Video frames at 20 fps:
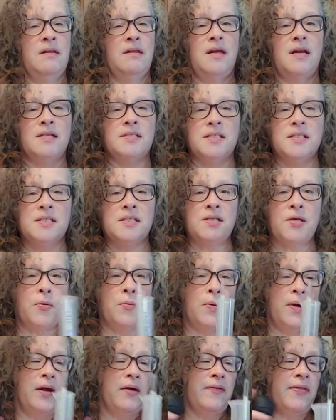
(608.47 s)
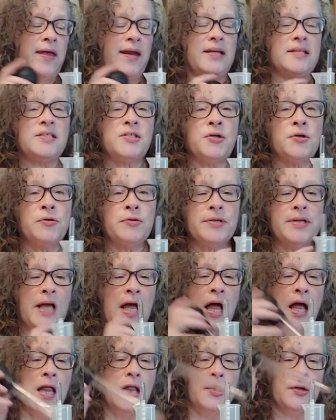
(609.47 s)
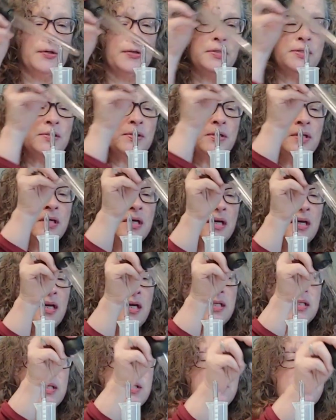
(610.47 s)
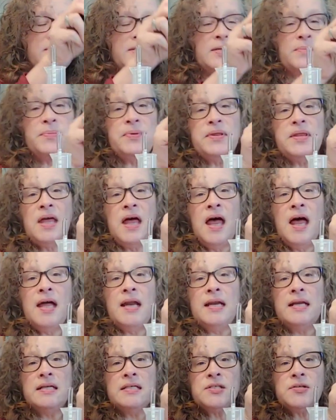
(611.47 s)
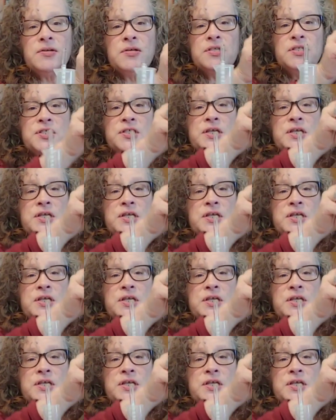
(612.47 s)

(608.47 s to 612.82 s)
That is so weird that it turned colors. as soon as I put the honey, started